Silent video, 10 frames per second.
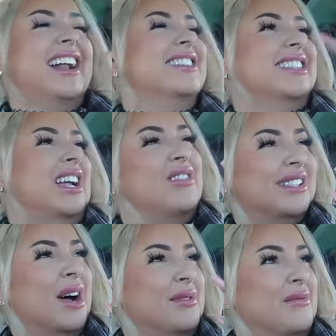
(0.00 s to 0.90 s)
of just set
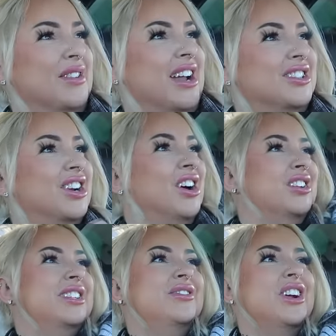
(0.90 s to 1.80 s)
myself up for that
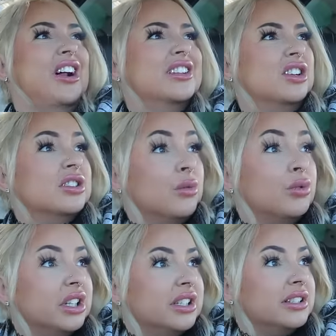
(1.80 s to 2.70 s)
joke, to be honest. There's a
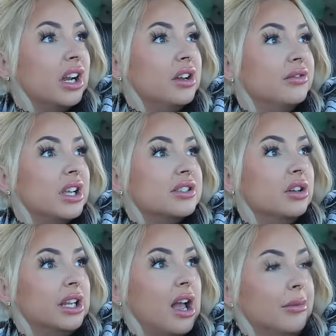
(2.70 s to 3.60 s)
really scary face
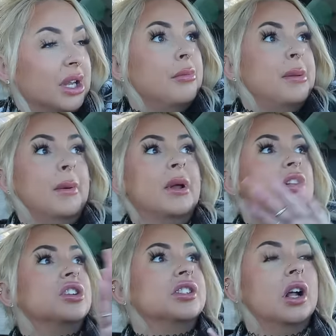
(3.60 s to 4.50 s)
looking at me. People better
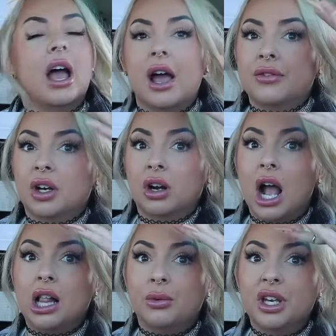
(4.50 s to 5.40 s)
just still have their
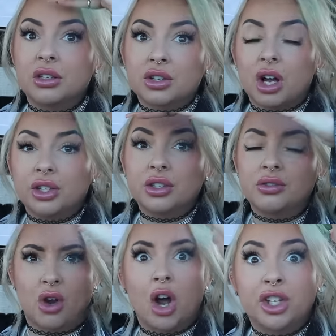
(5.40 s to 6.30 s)
Halloween
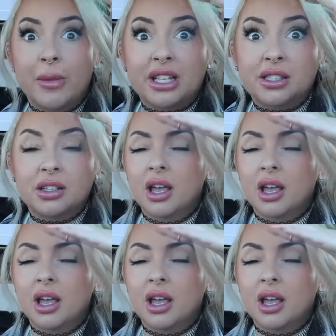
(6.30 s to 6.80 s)
documentaries.